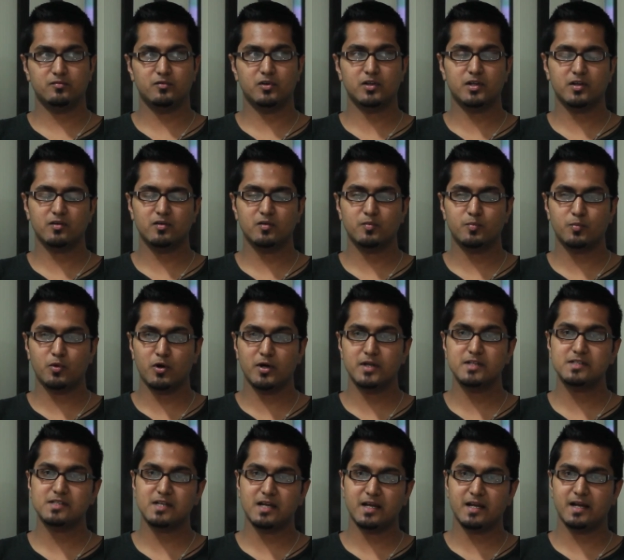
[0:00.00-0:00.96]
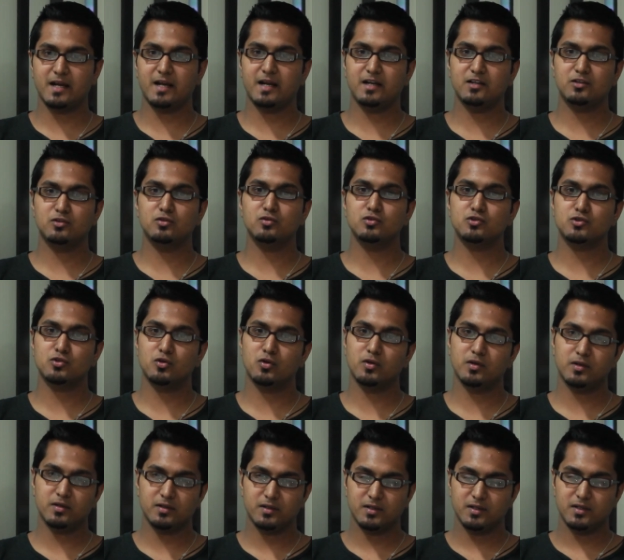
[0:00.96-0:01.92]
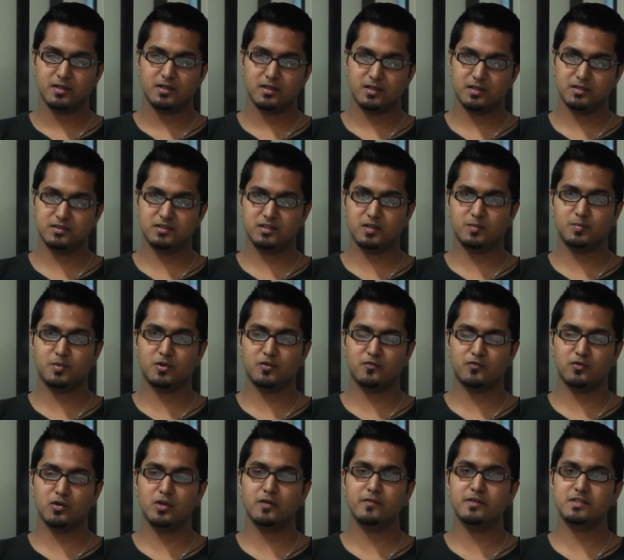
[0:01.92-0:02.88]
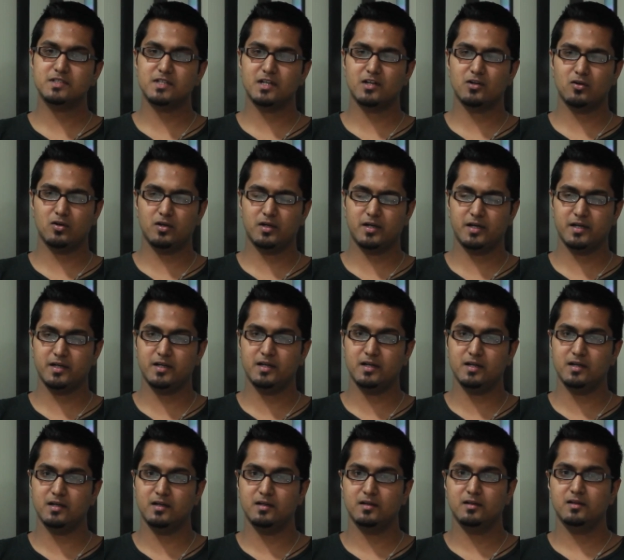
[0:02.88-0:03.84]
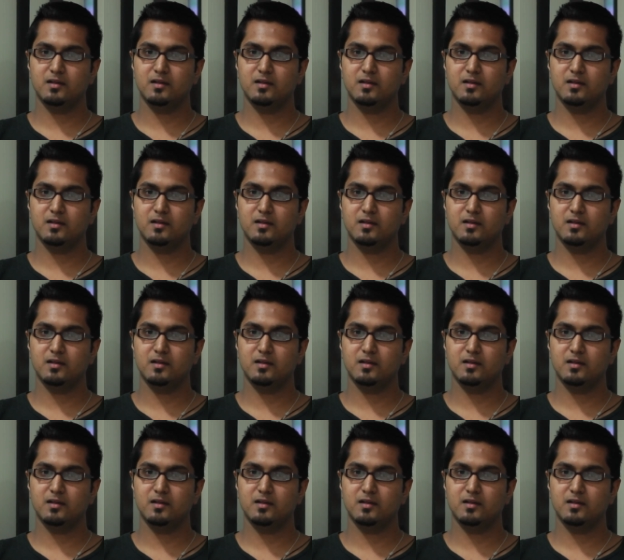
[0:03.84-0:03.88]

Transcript: whatever points I had to show in the portfolio which I had already done.